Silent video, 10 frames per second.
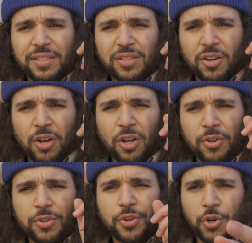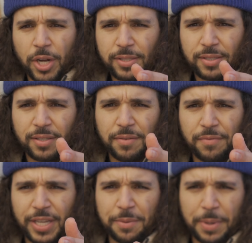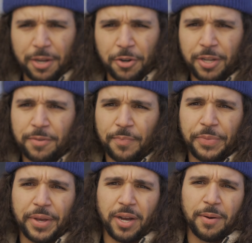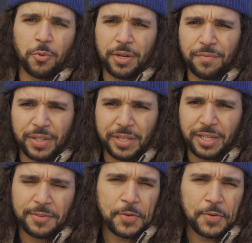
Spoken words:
is called Crust Vegan Bakery. We're in Philly.